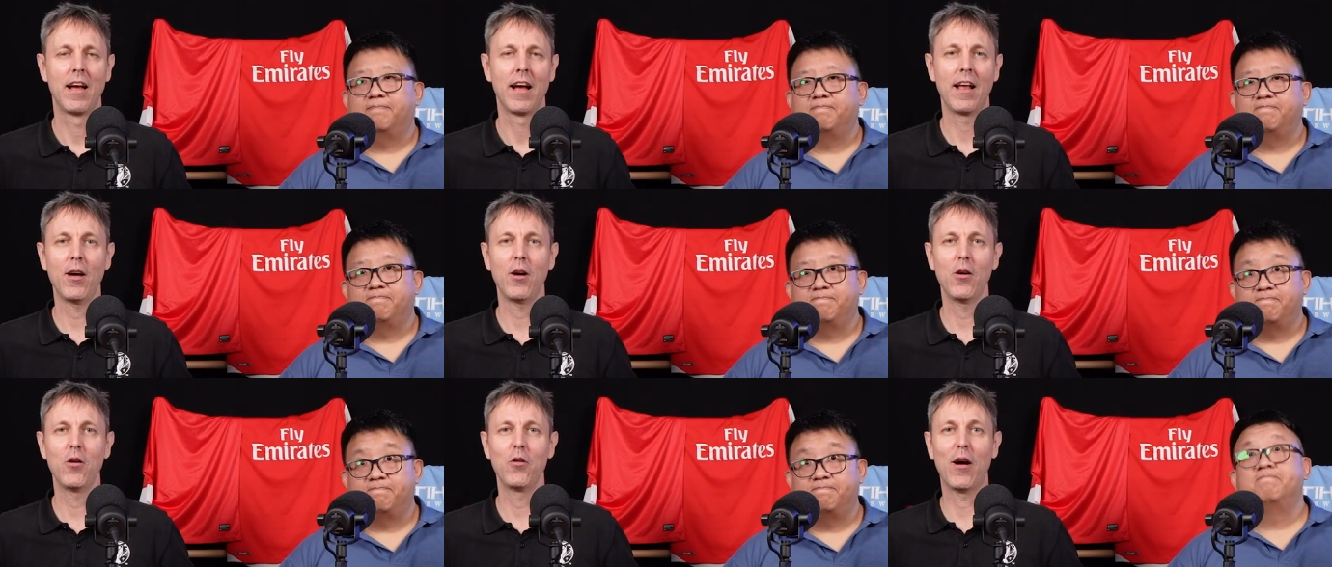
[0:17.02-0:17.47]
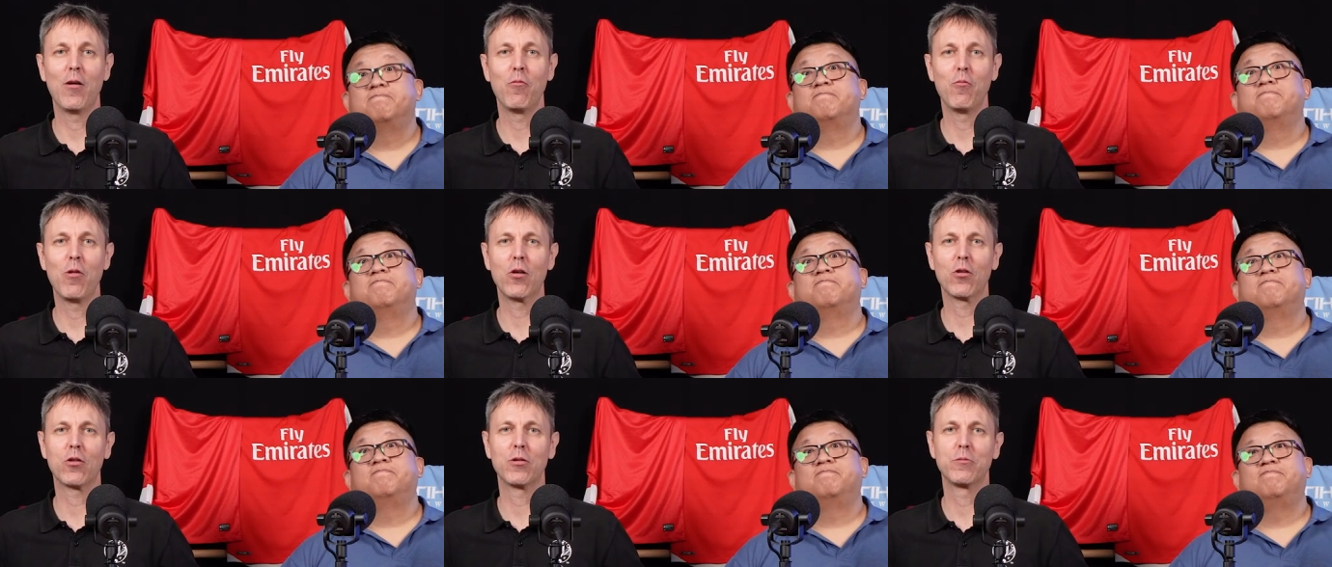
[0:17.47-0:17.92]
Speaker 1: Hello
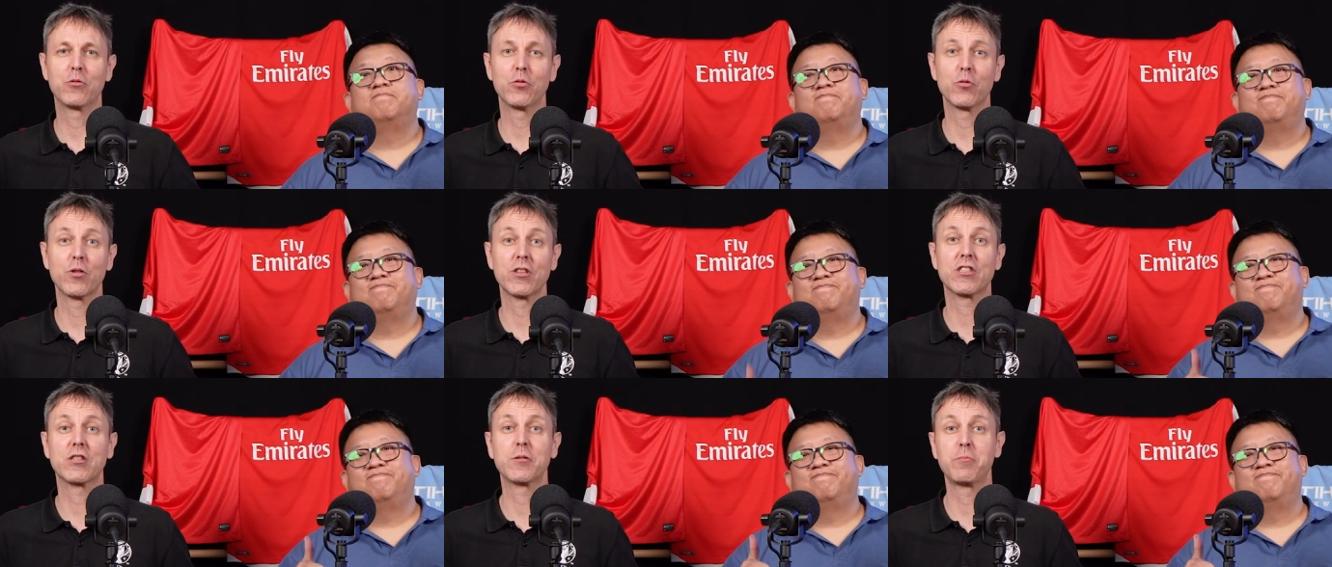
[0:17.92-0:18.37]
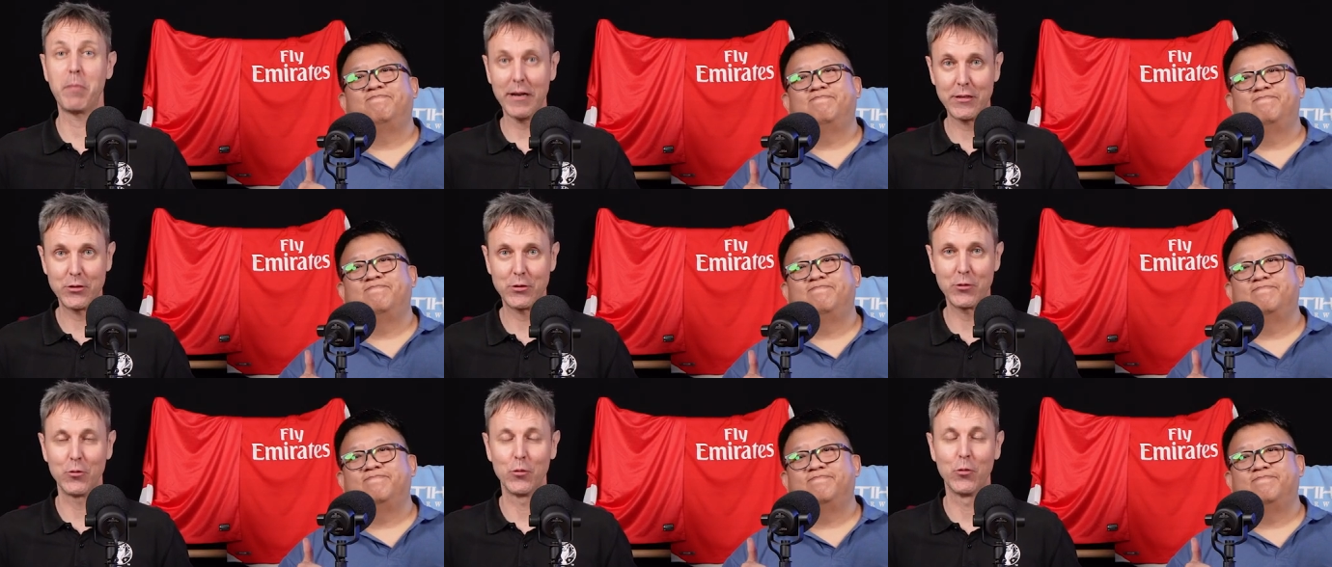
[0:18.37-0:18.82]
and welcome to a
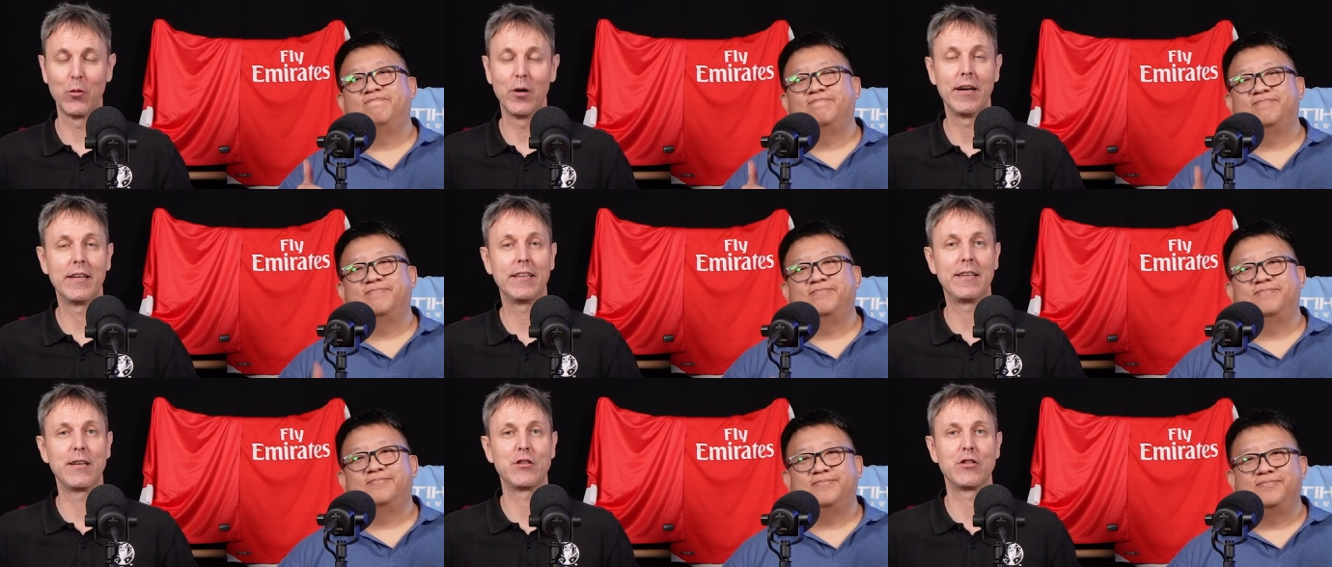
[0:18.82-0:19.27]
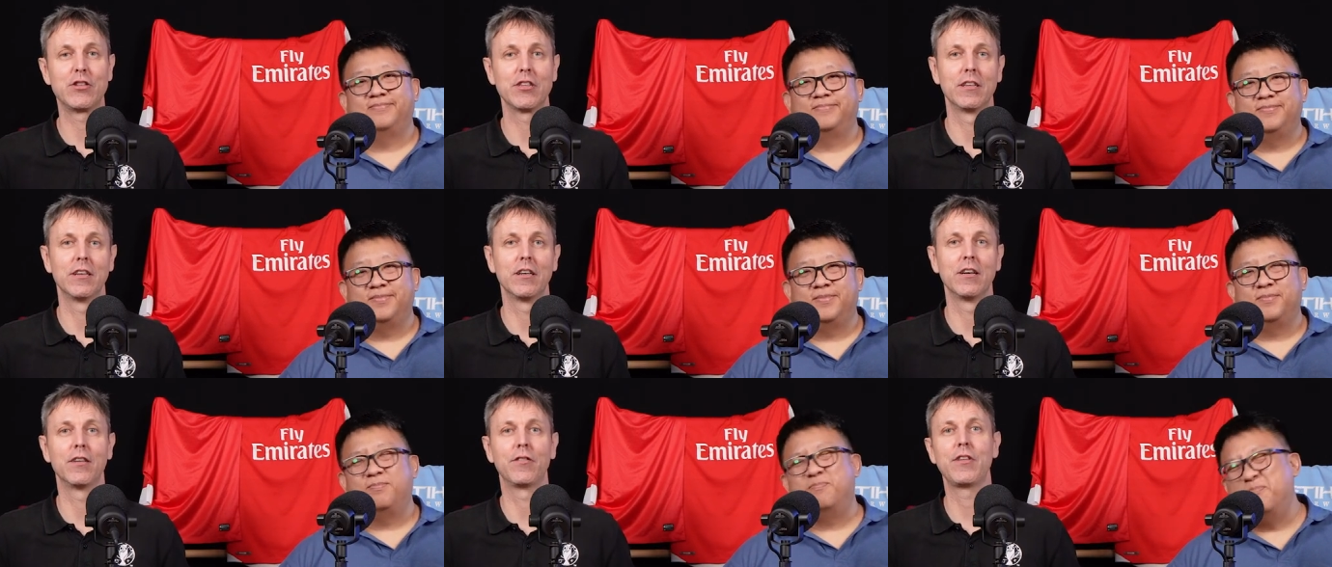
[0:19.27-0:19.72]
special
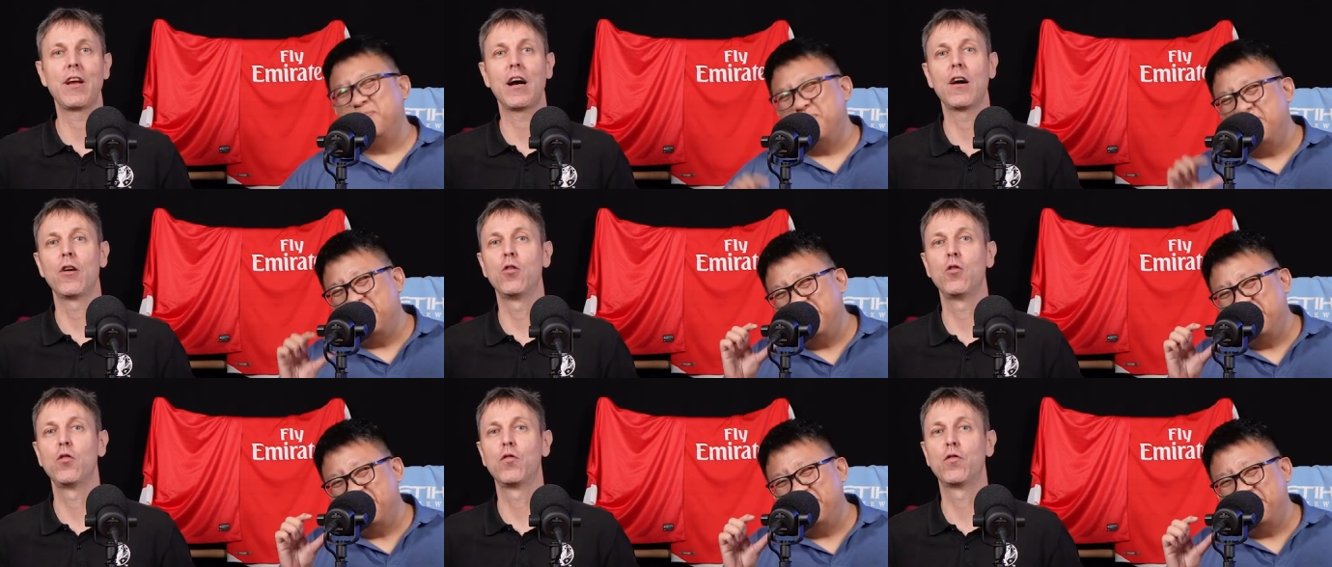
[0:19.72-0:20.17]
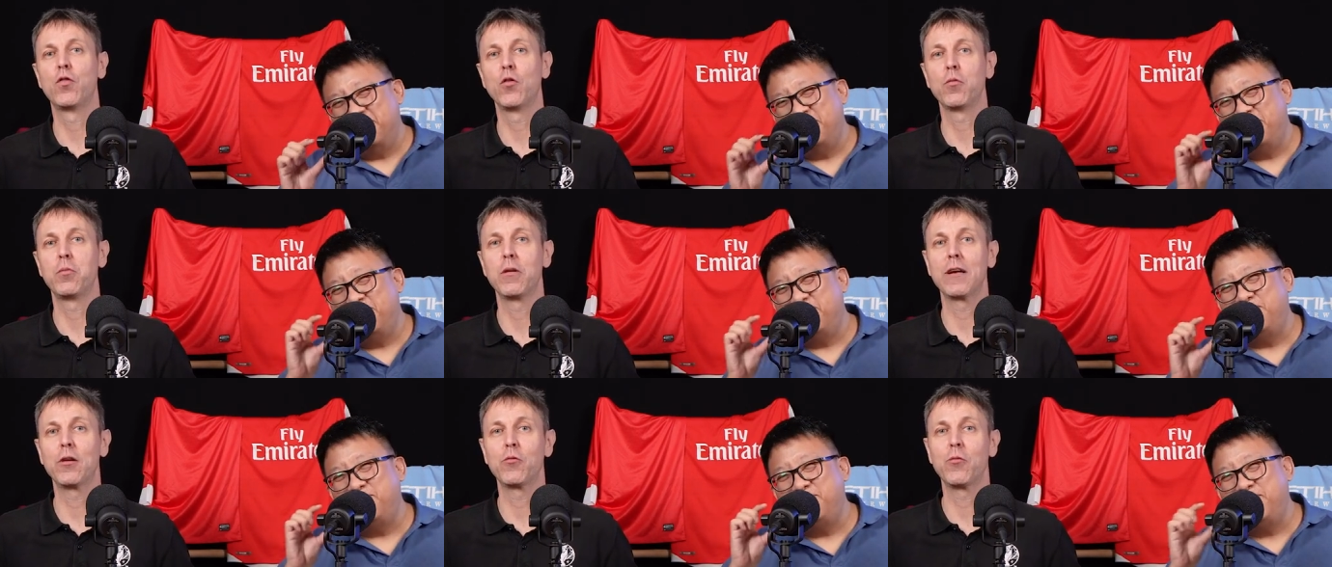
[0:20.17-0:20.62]
edition of Yahoo
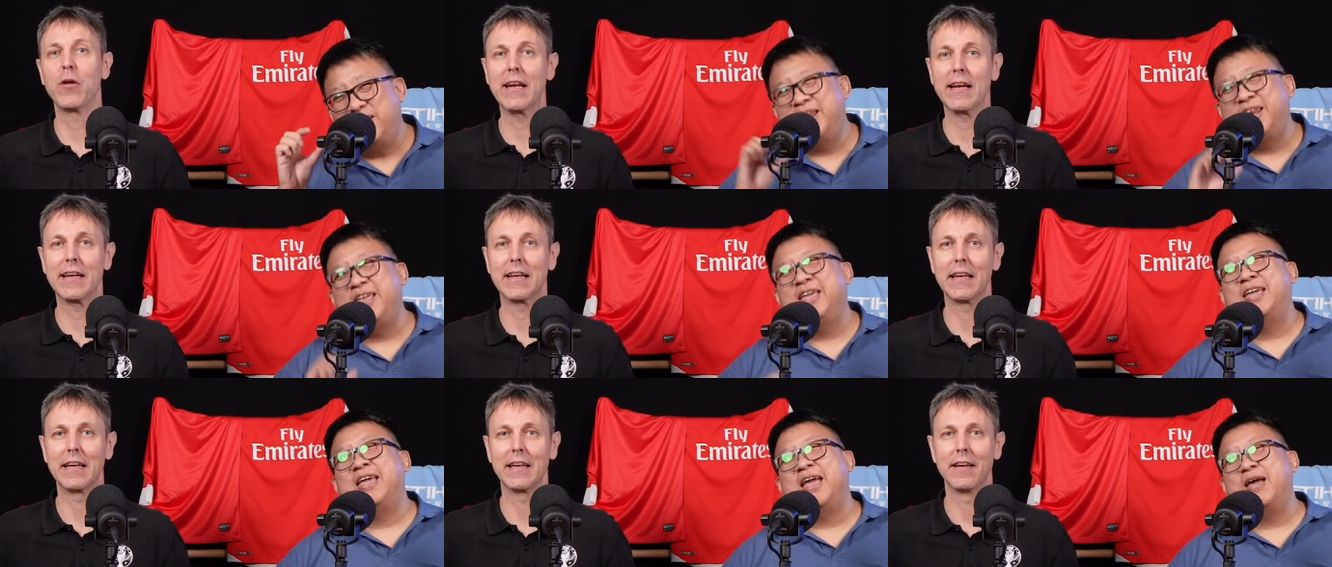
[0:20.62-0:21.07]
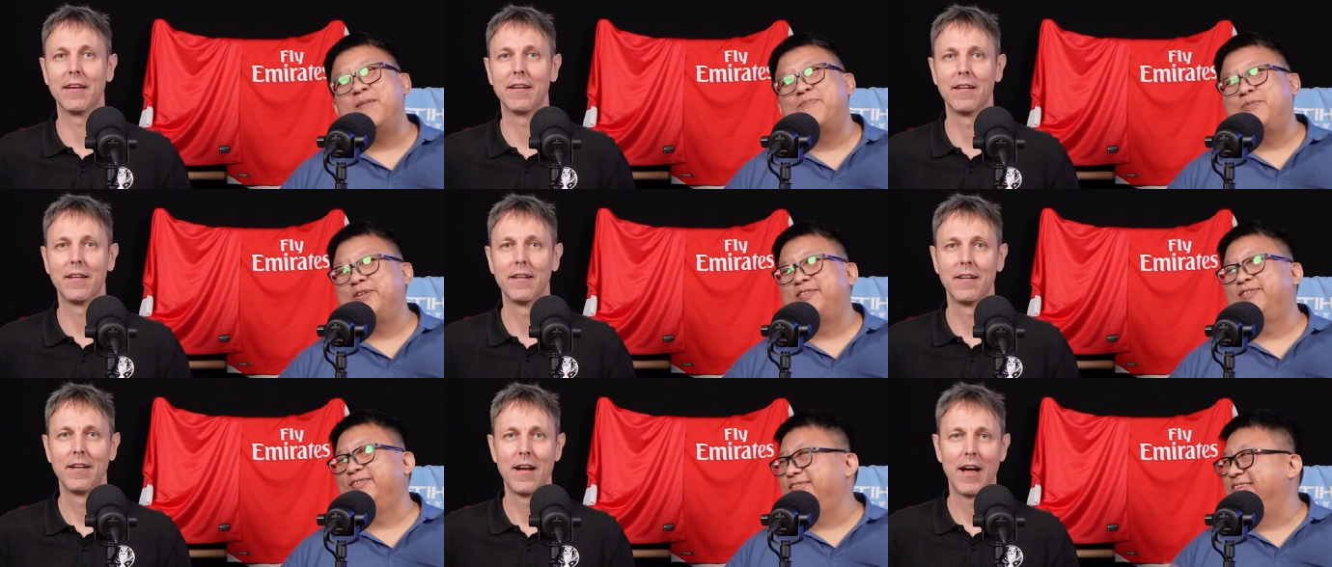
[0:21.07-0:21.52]
Footballing Mini Weekly.
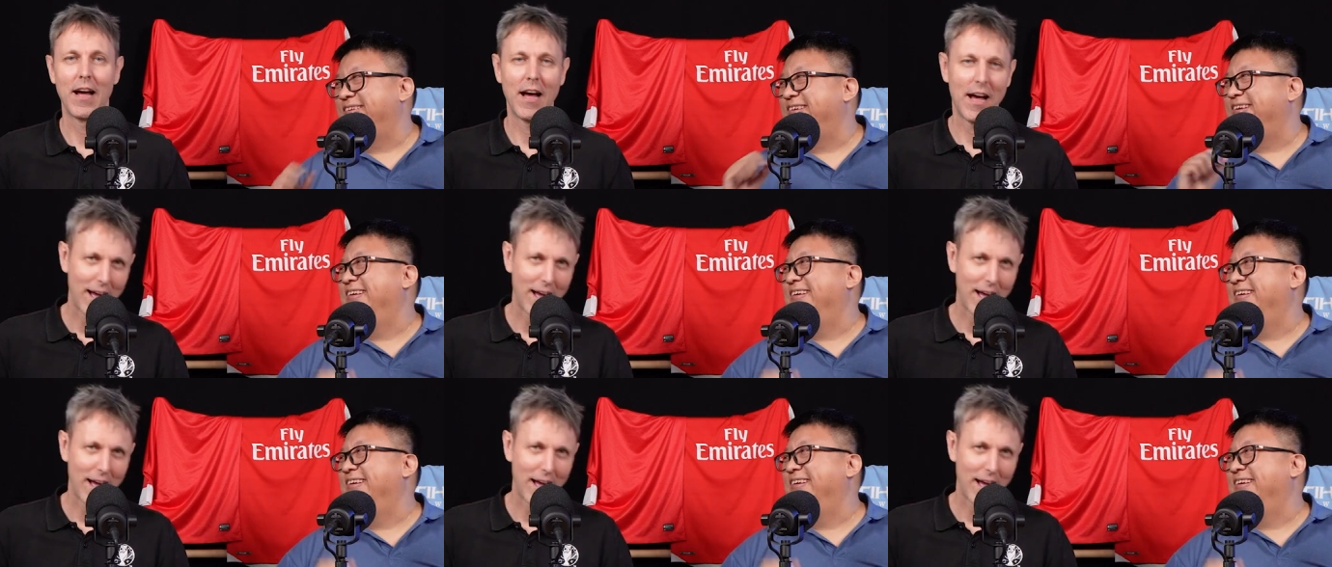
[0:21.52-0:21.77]
Episode.